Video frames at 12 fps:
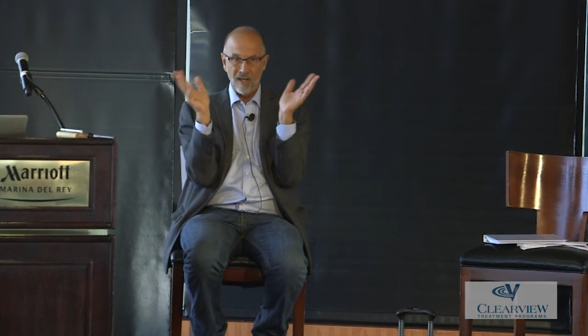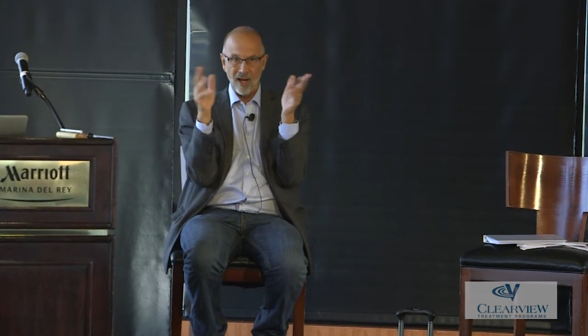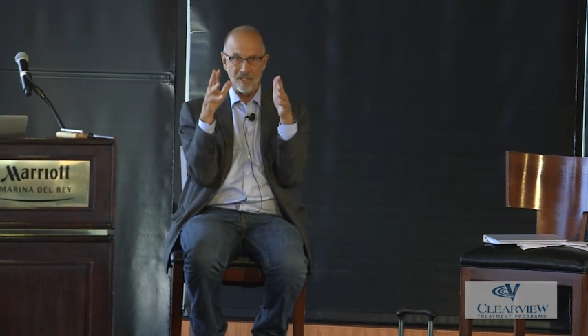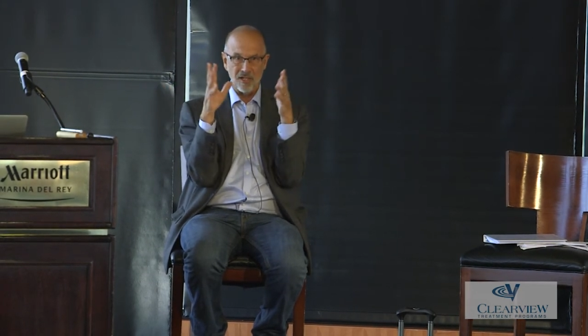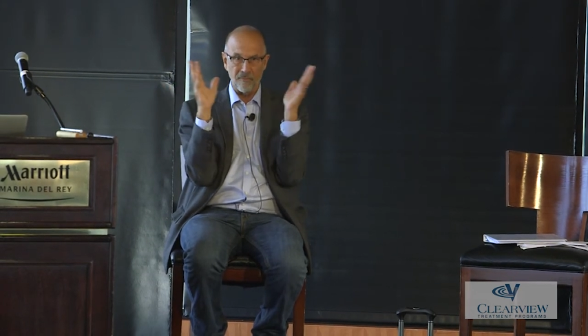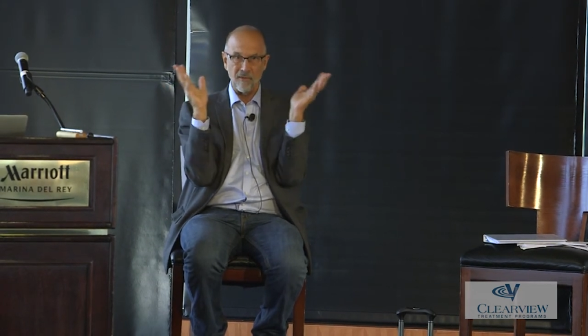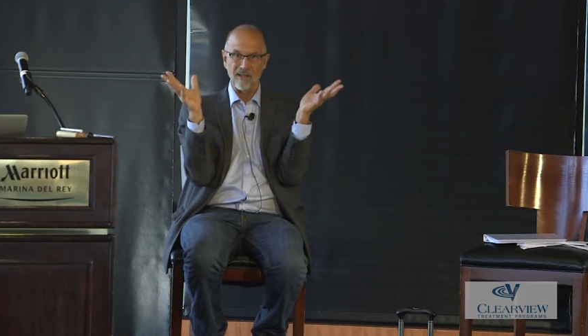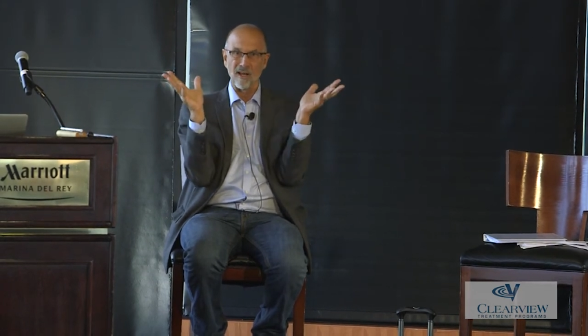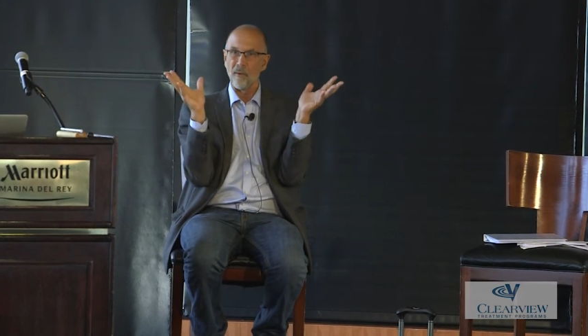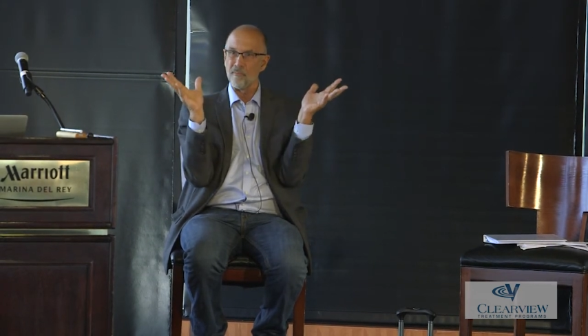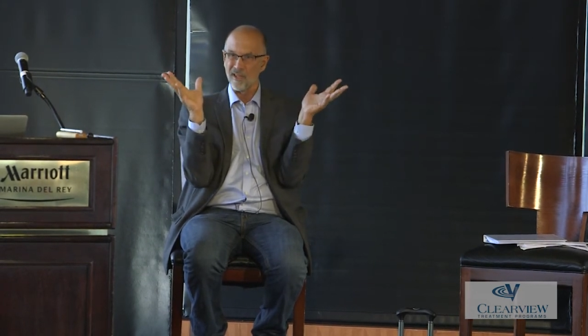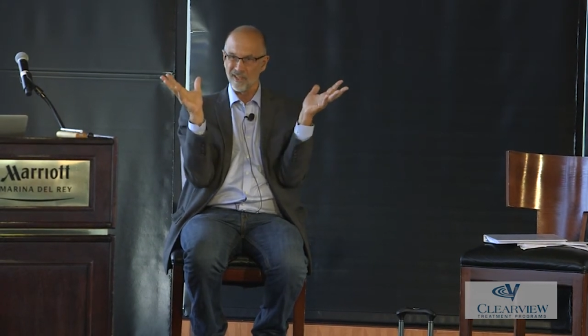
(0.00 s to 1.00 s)
I just might
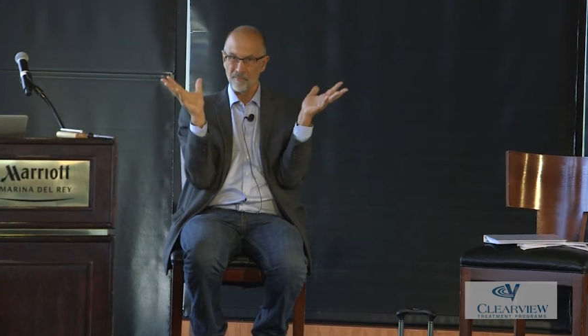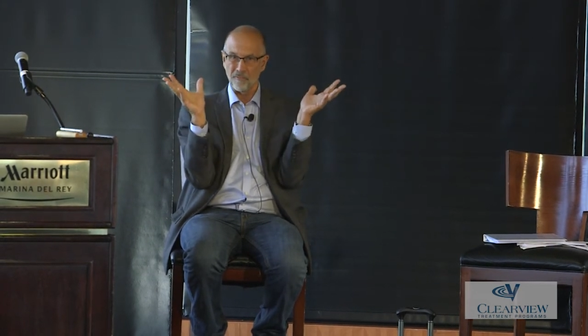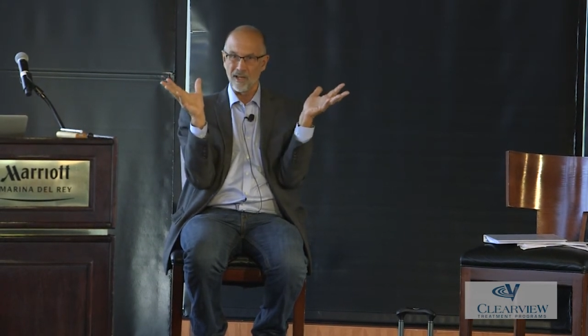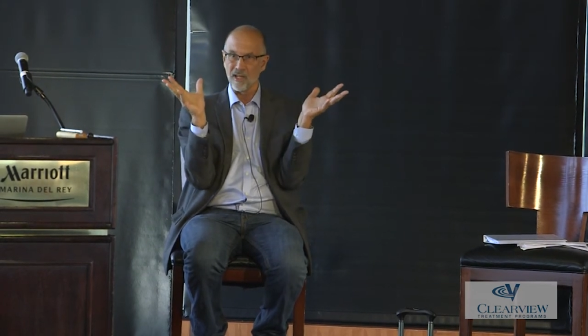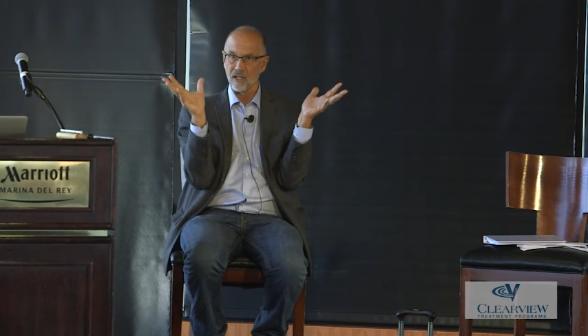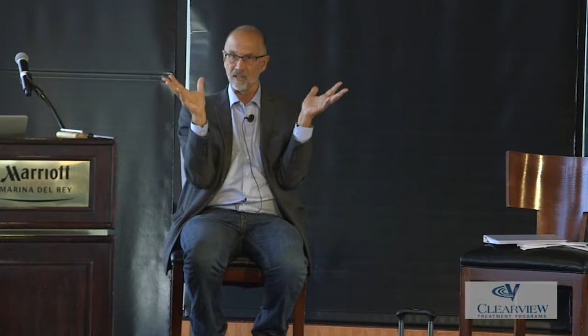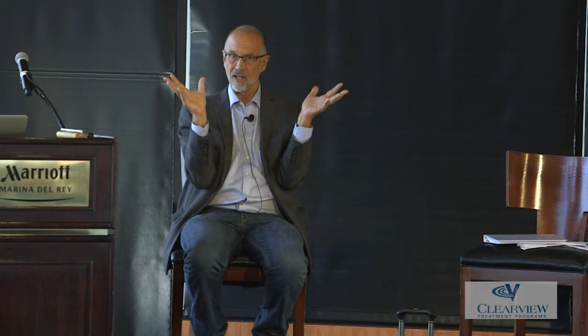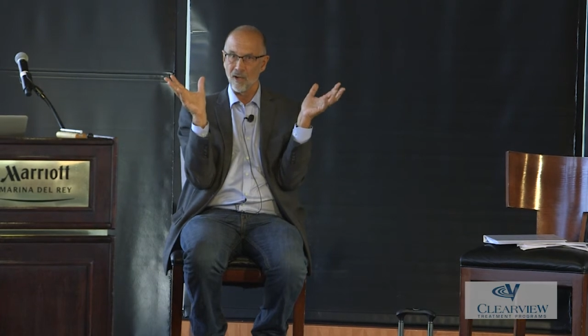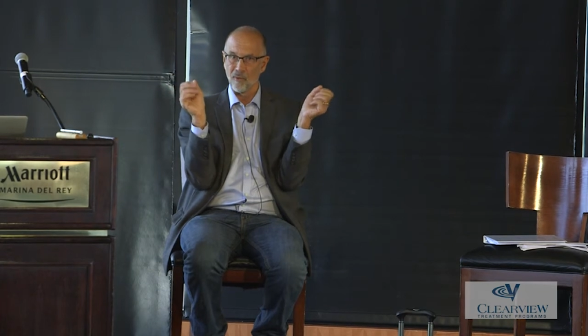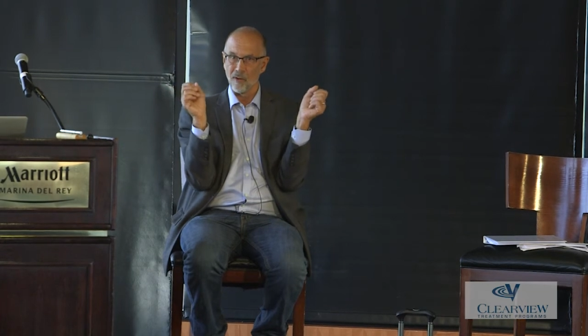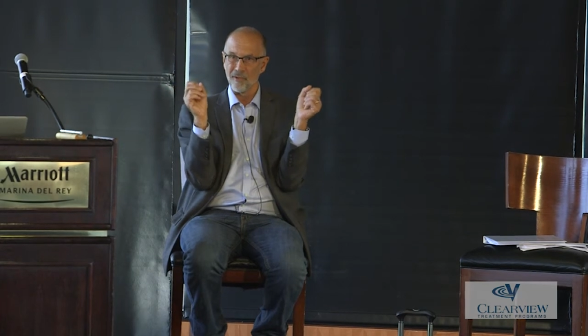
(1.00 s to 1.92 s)
not be explaining it that well,